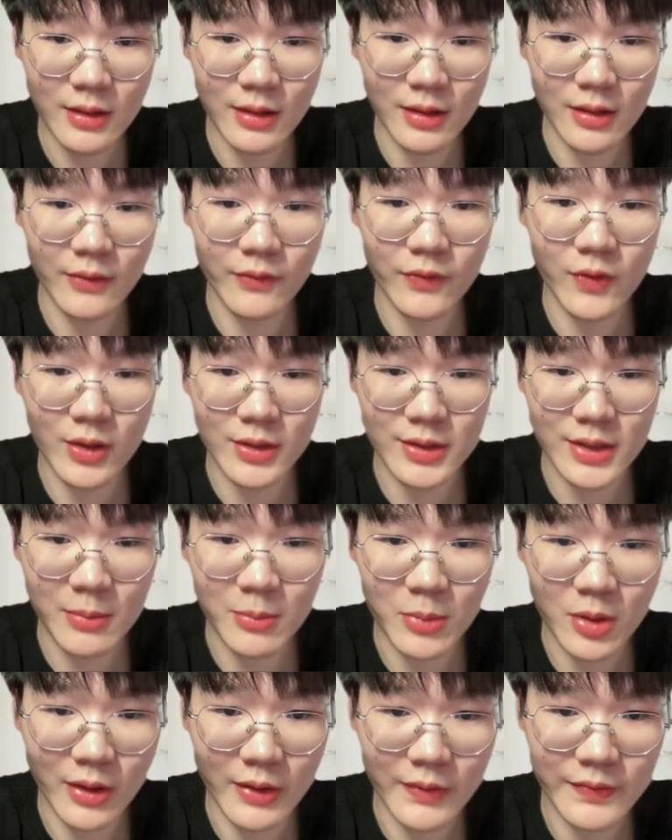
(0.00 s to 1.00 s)
For
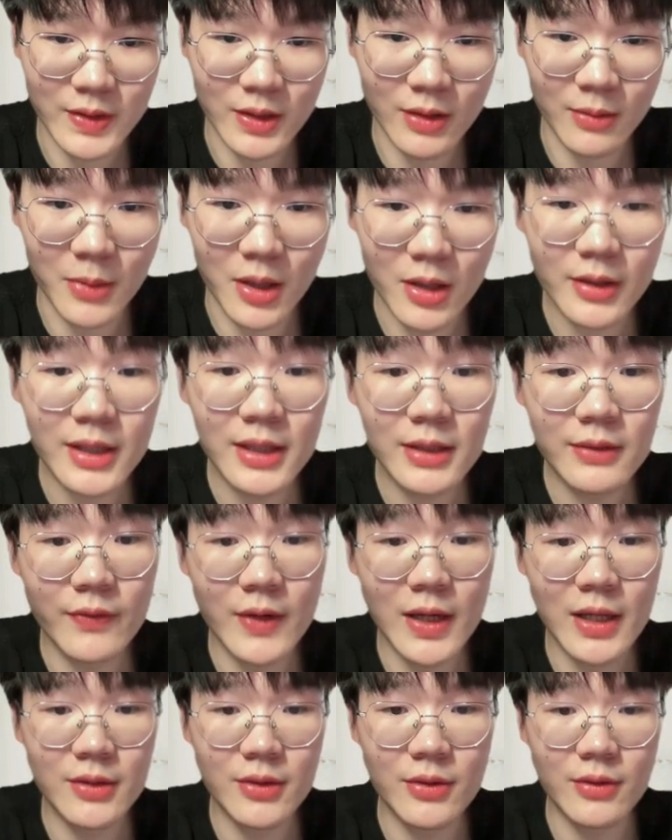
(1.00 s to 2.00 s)
example, if the market
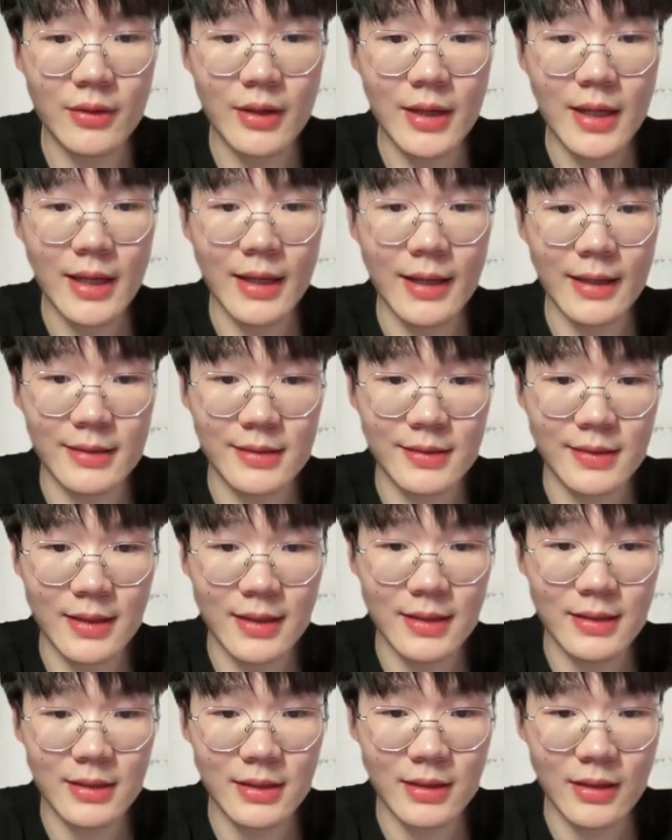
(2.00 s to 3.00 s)
value
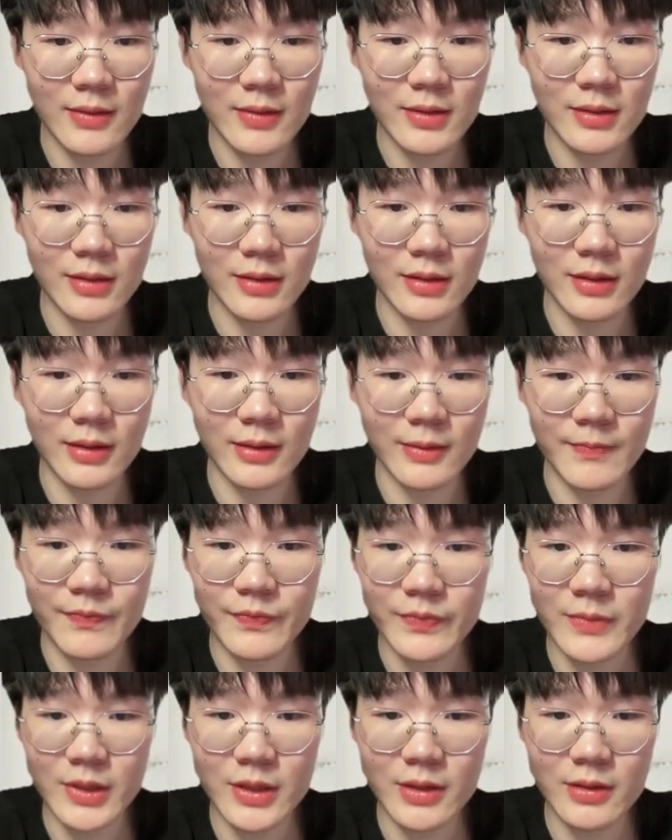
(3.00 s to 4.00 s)
exceeds the
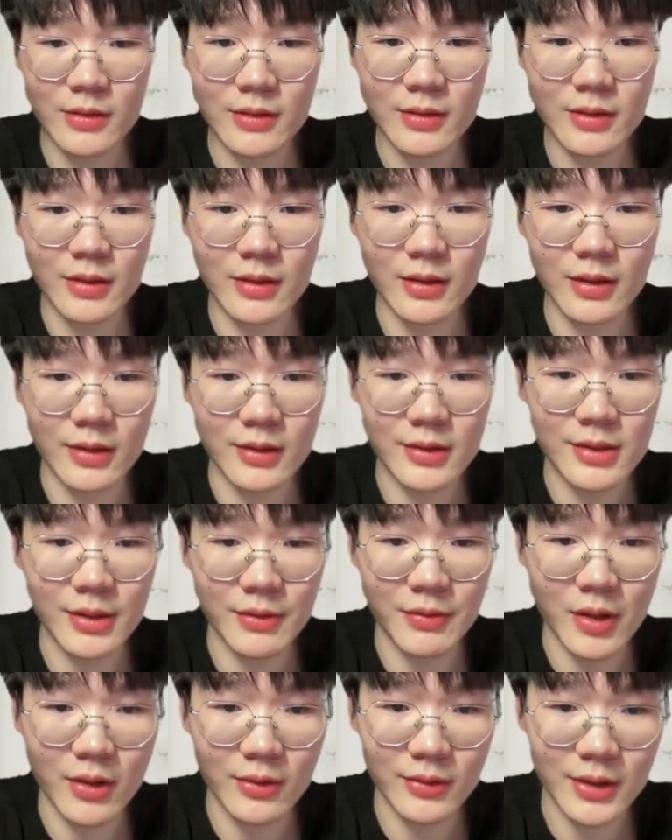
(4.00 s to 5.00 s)

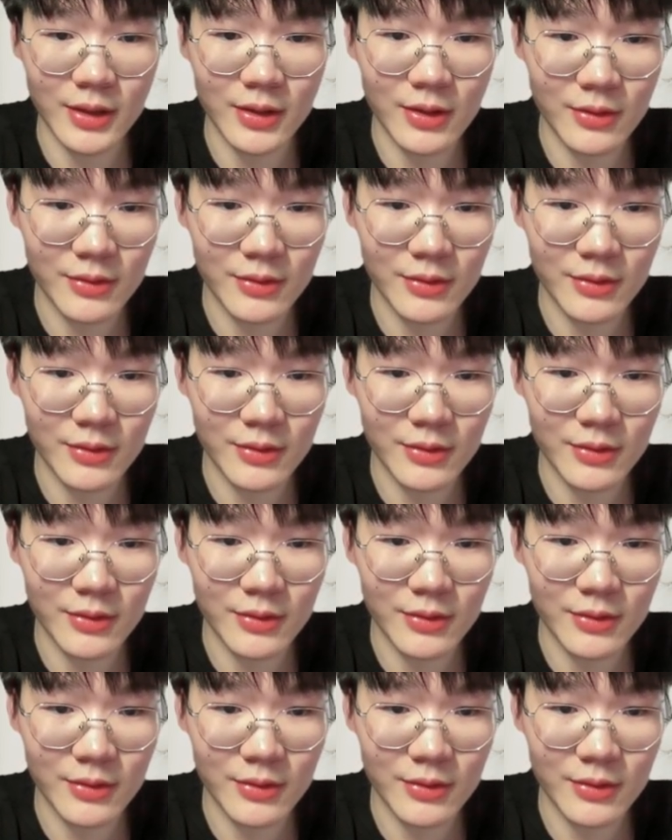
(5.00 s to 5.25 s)
theoretical